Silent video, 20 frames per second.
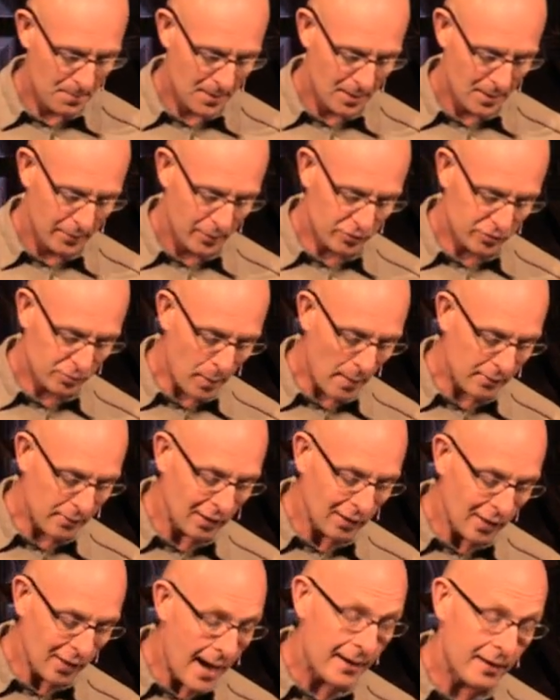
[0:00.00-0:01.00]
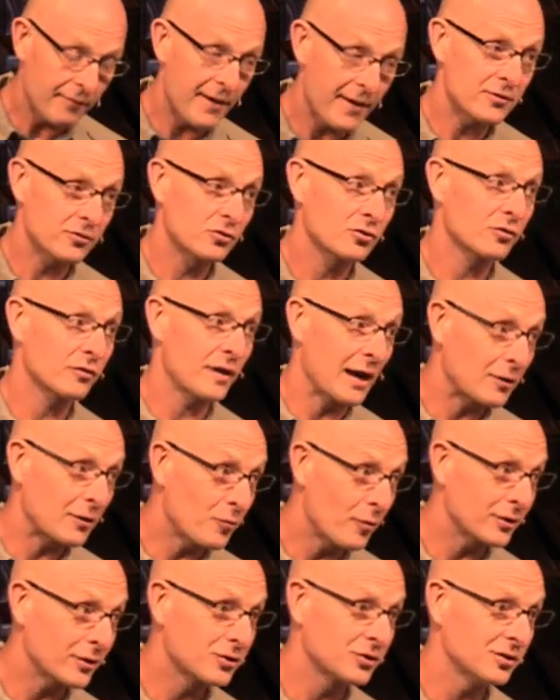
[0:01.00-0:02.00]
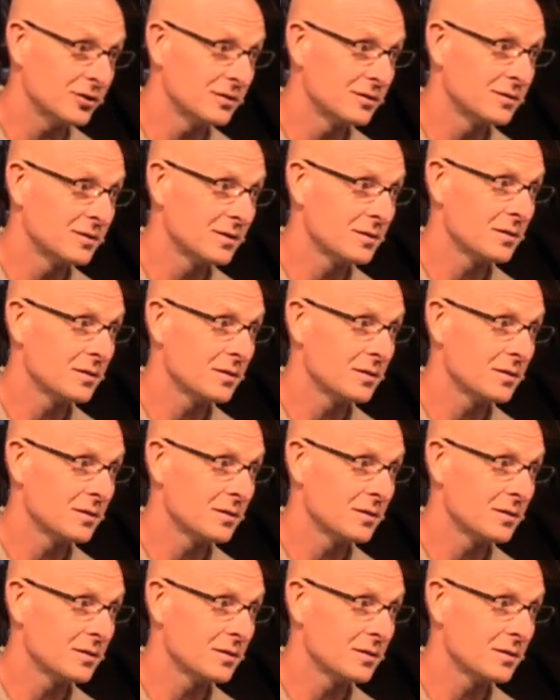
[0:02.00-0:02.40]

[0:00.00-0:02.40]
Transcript: There's probably a lot of answers to that question.